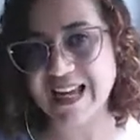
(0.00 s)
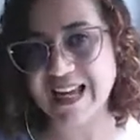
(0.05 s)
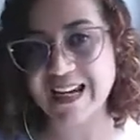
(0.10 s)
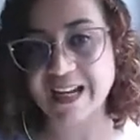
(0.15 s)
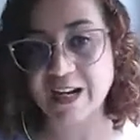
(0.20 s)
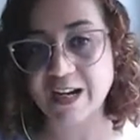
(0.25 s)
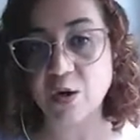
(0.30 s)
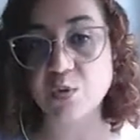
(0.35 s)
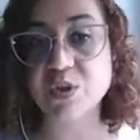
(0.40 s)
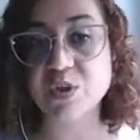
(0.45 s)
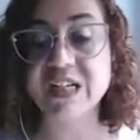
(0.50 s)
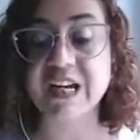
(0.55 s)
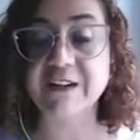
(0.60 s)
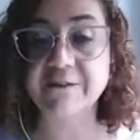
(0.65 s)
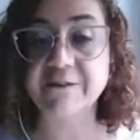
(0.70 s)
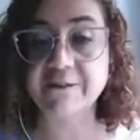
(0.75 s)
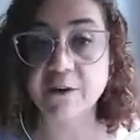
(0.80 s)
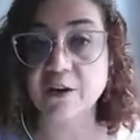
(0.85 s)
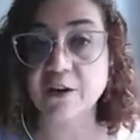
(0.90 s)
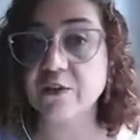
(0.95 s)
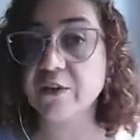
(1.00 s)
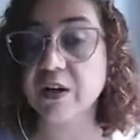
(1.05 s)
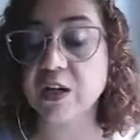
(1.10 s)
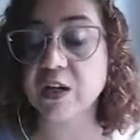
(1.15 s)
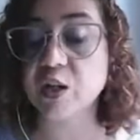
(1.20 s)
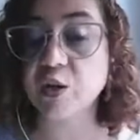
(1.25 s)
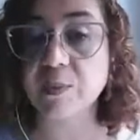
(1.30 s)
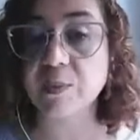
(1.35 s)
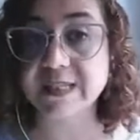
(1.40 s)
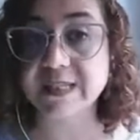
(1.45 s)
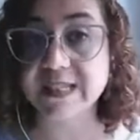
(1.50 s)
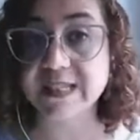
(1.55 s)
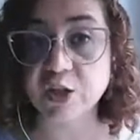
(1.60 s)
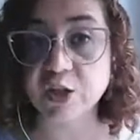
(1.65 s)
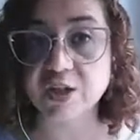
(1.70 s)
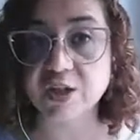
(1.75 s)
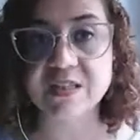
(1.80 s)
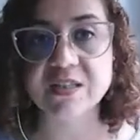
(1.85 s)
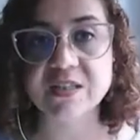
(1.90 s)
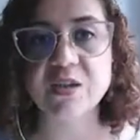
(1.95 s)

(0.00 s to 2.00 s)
and negotiate further argumentation.